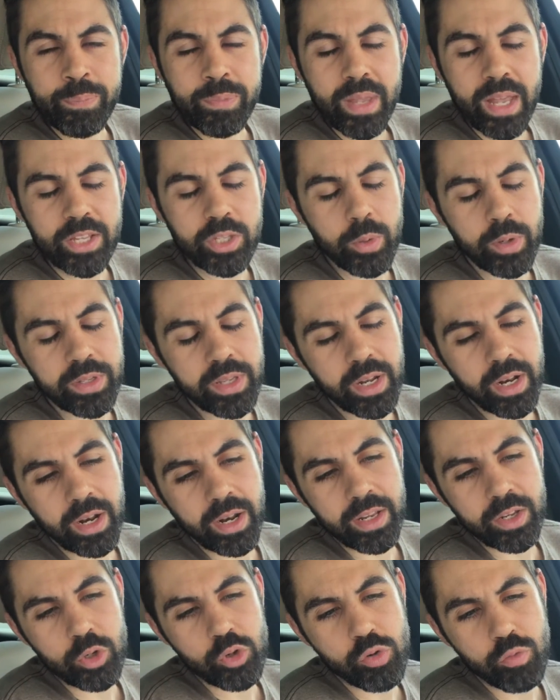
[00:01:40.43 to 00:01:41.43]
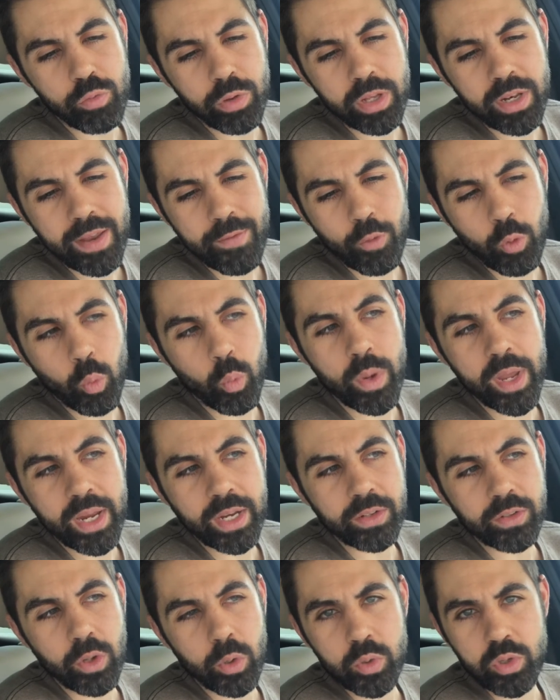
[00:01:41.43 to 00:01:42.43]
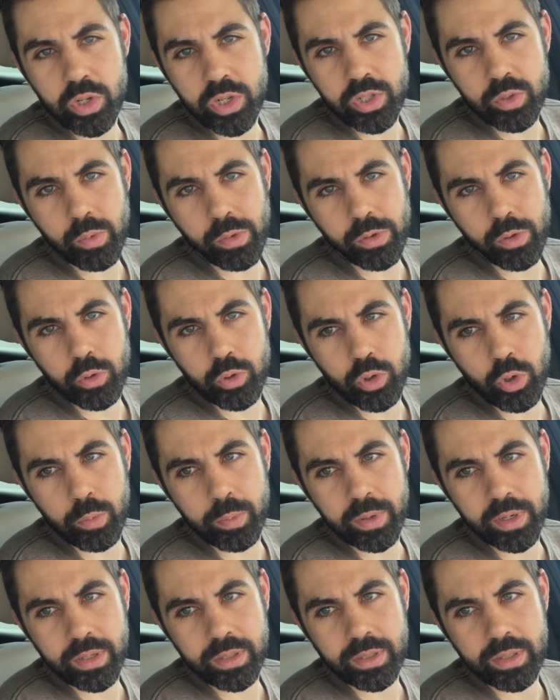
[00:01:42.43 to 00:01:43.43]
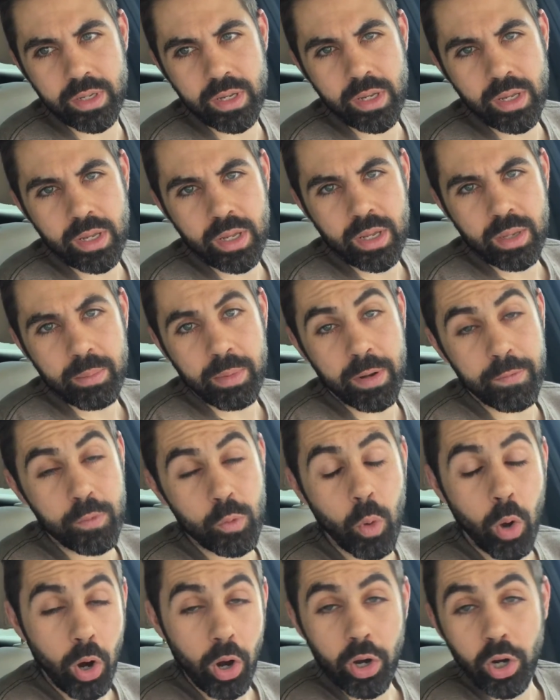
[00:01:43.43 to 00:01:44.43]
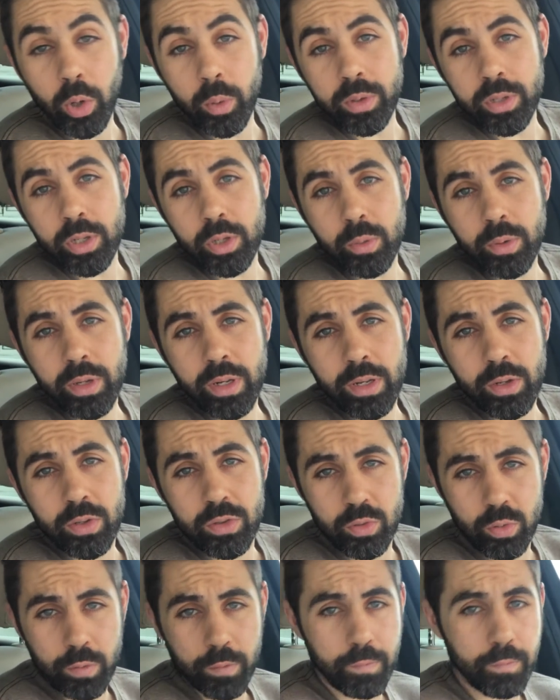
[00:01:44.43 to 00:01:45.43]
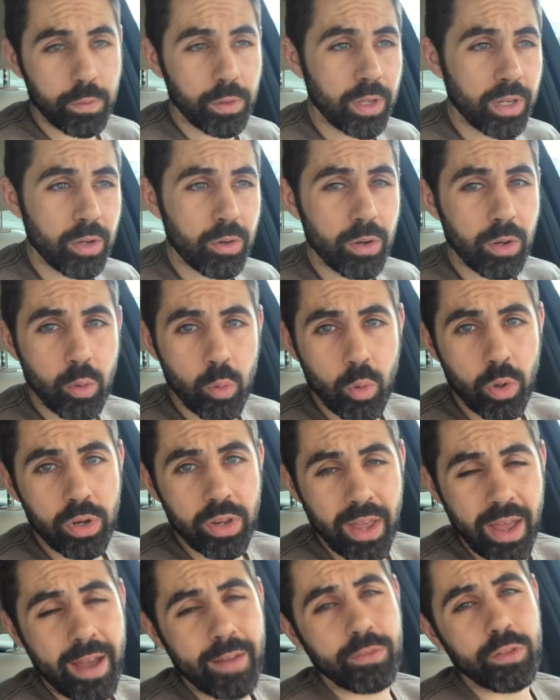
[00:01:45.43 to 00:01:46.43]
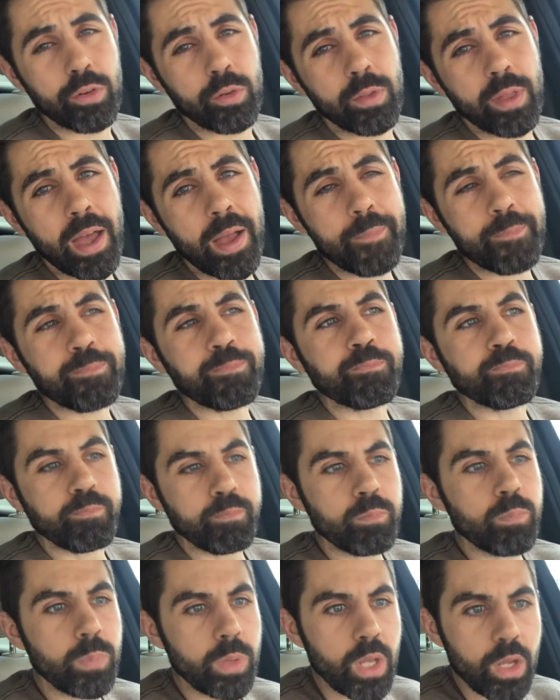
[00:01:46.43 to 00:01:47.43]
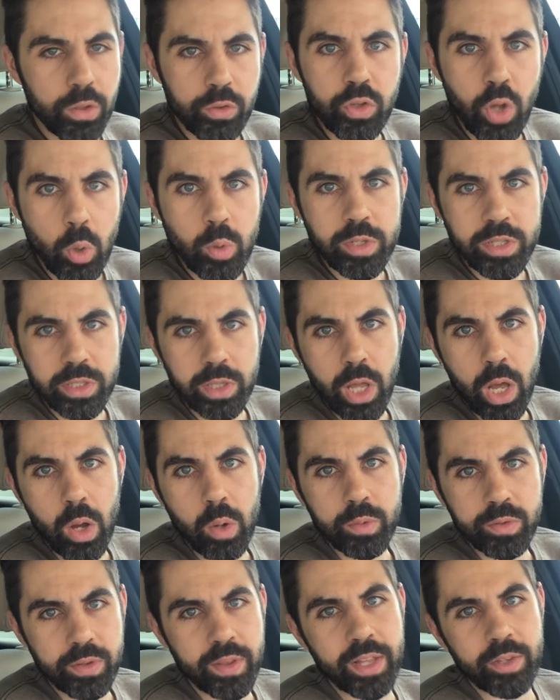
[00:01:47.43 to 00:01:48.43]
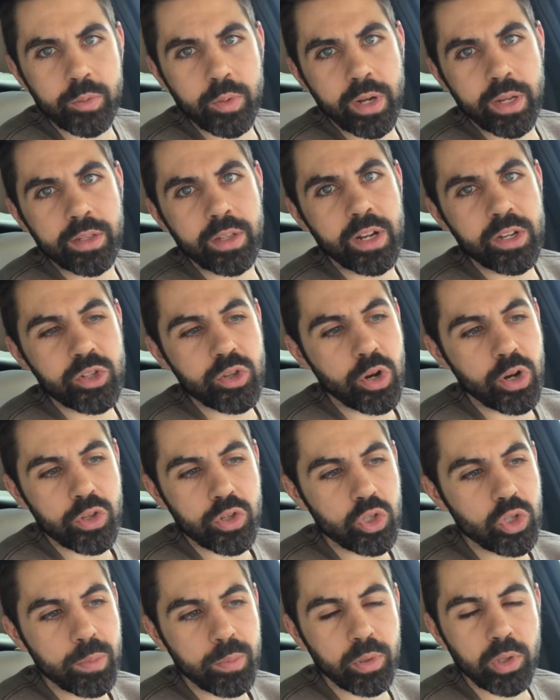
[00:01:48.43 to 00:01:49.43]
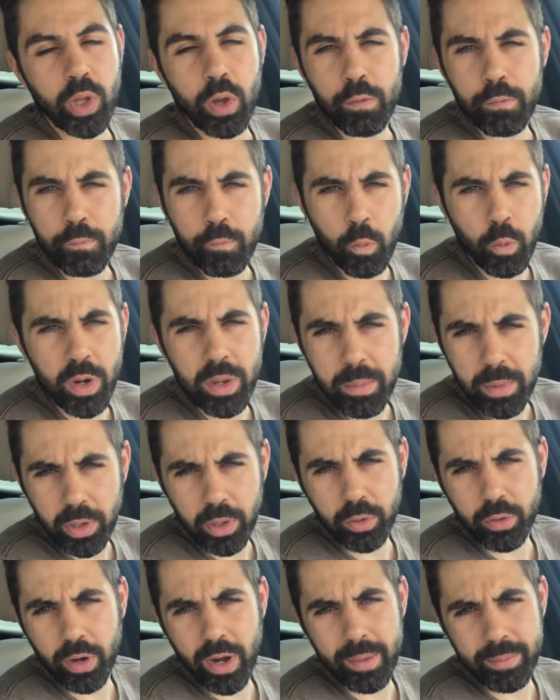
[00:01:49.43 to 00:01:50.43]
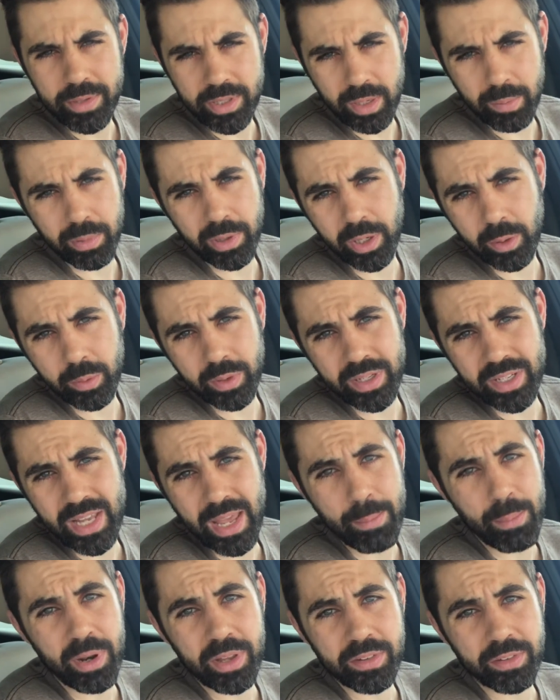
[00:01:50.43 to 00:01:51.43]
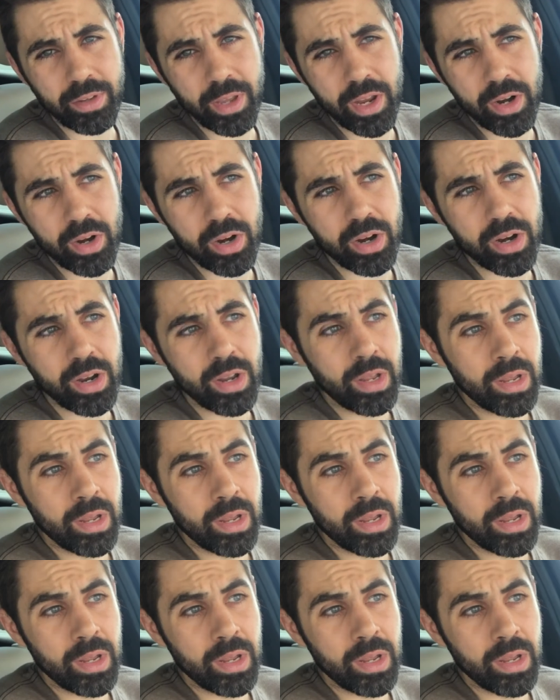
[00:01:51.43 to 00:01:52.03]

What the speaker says: And so I did, and you should really never wing dosages with nootropics, but if you are going to do it and you sort of feel like you're in a corner and you have to do that, dose low. So that's what I did. I started super low, 40 milligrams sublingually. 10 minutes later,